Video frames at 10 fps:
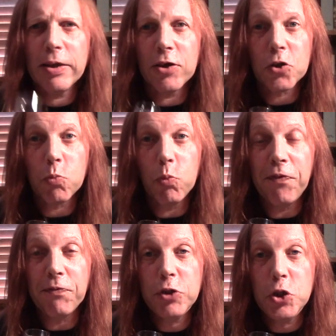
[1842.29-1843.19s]
nice
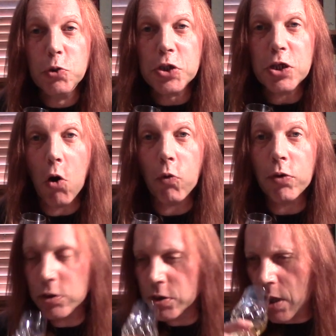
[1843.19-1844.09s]
whiff of juicy
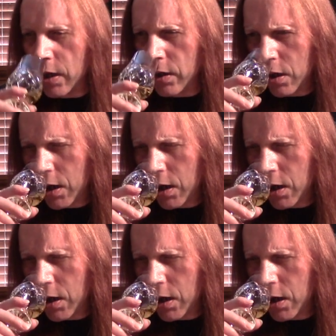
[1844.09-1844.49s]
orange then.